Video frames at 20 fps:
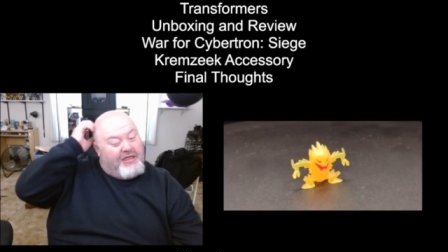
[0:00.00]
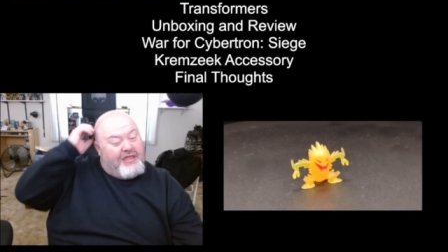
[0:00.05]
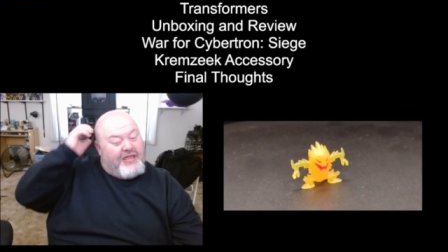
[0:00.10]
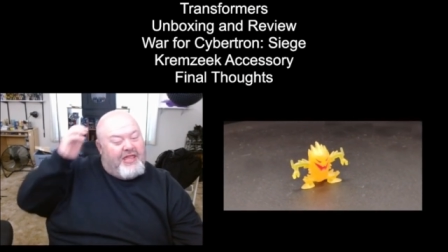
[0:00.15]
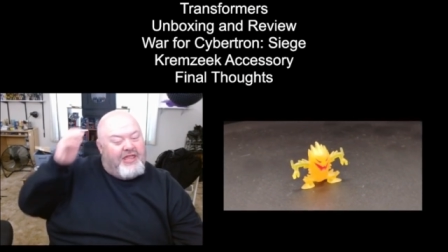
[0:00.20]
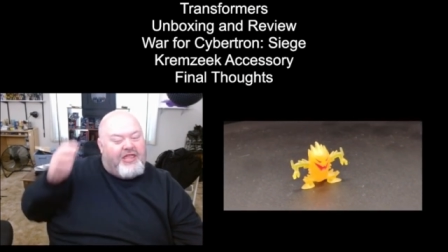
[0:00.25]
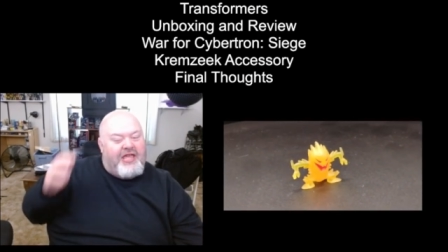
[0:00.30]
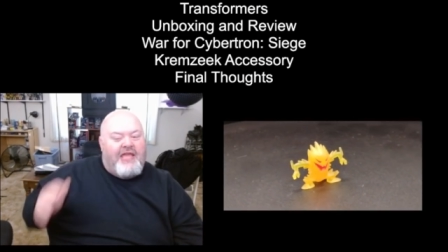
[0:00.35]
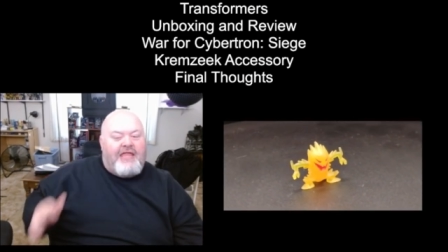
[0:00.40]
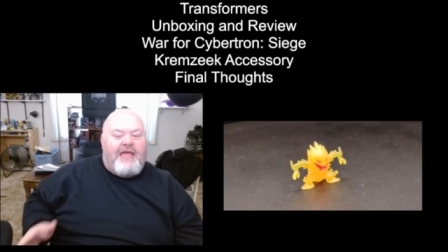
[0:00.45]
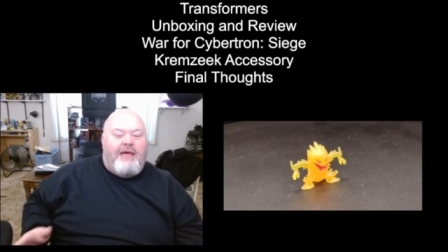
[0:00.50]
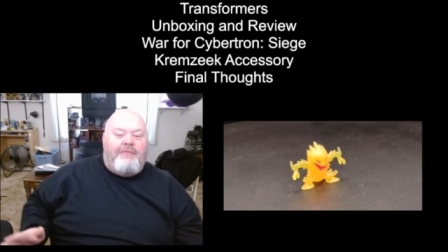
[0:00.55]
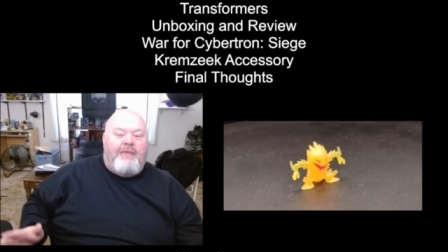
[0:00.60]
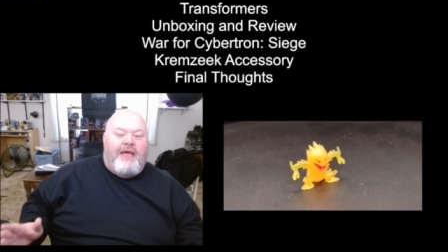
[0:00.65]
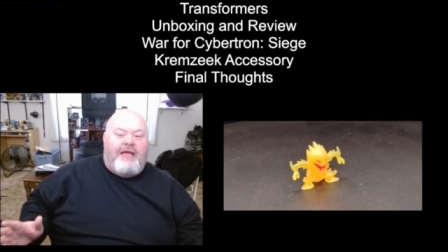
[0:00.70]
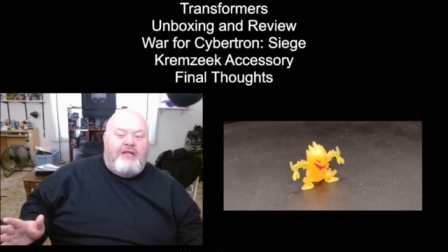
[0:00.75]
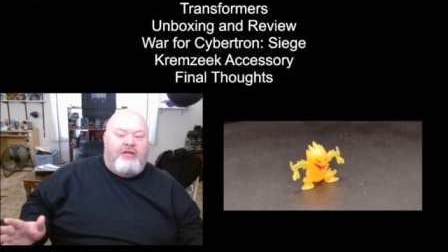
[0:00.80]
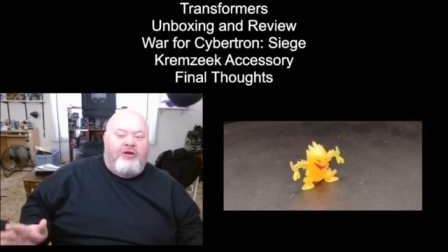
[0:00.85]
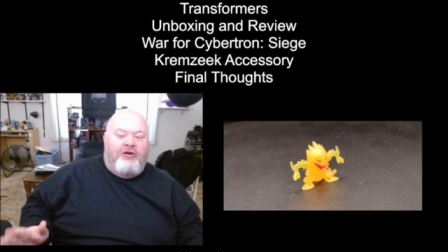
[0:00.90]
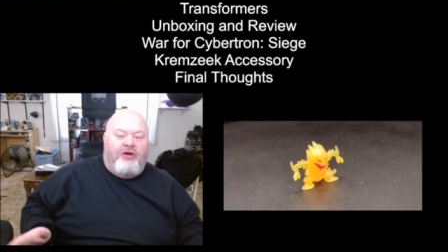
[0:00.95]
the thing that
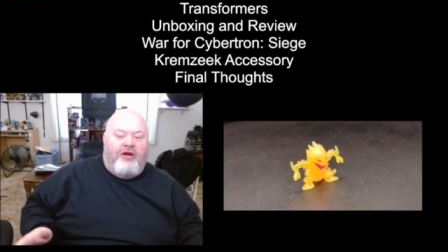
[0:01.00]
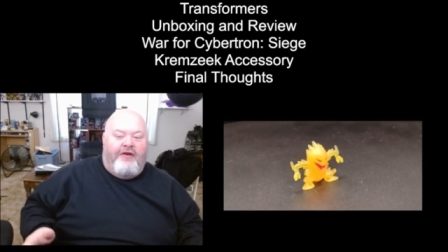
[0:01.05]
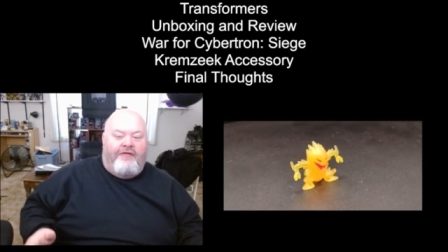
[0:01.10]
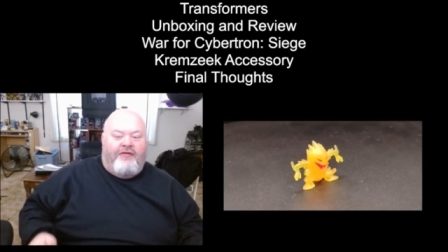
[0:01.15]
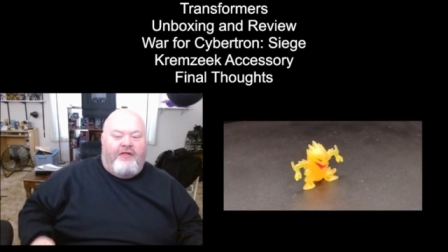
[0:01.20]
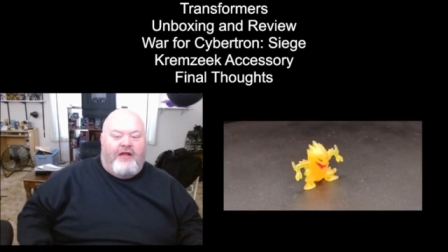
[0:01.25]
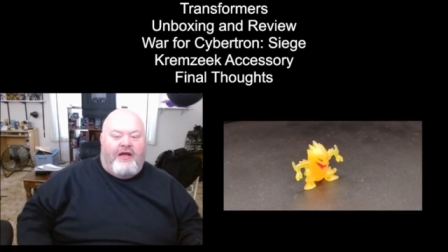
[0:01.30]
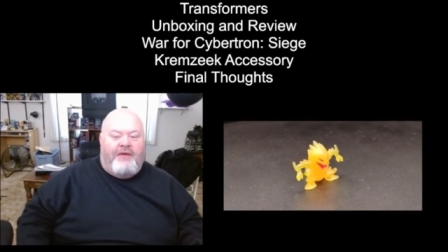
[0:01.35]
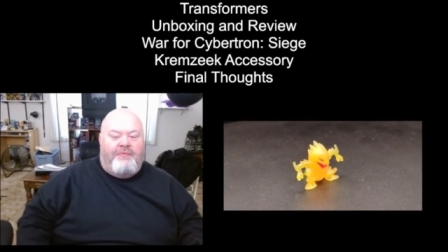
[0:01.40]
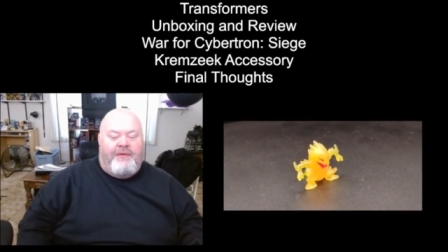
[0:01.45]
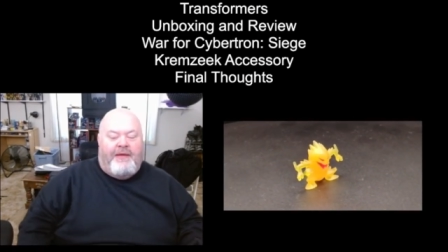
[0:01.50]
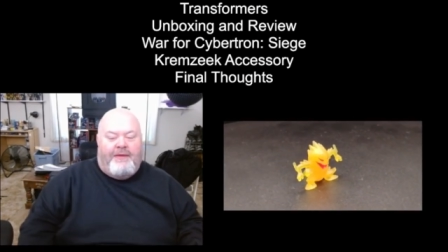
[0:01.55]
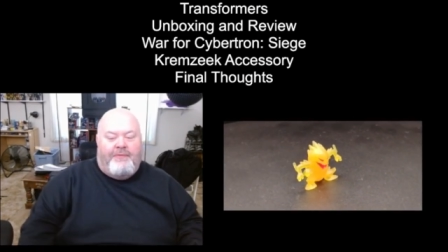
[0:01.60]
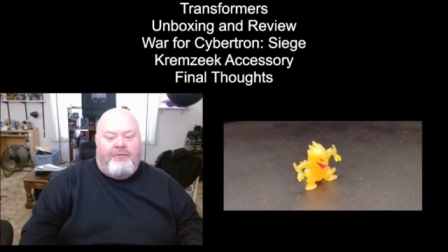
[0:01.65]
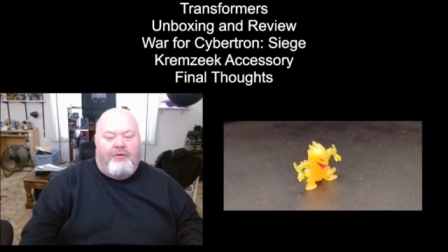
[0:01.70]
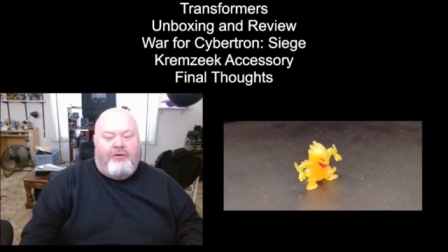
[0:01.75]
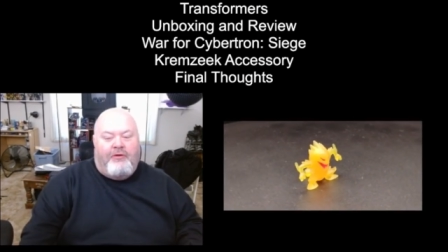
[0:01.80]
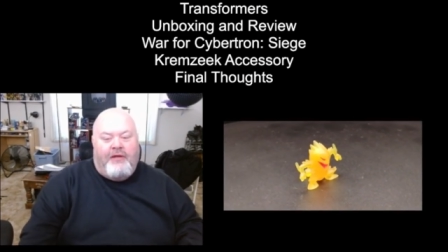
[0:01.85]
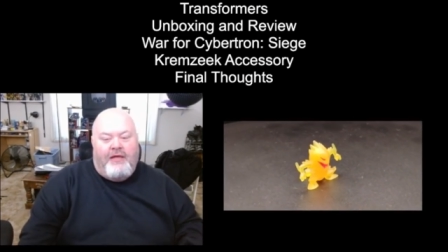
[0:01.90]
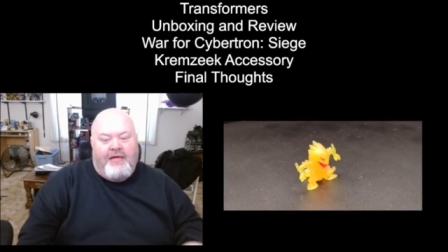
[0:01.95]
may turn off a lot of
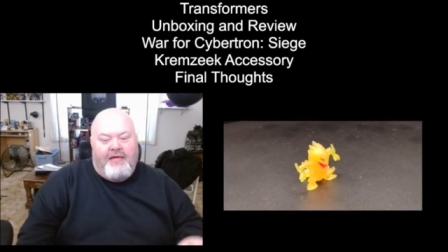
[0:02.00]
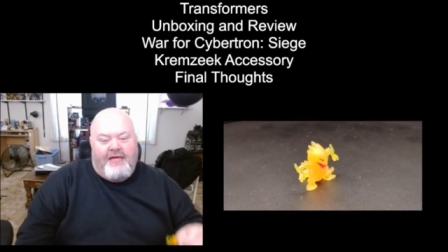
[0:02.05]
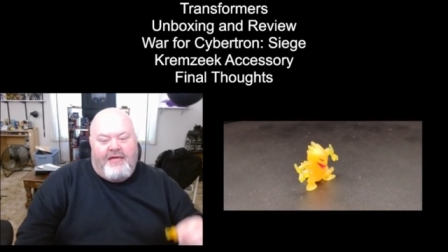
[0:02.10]
people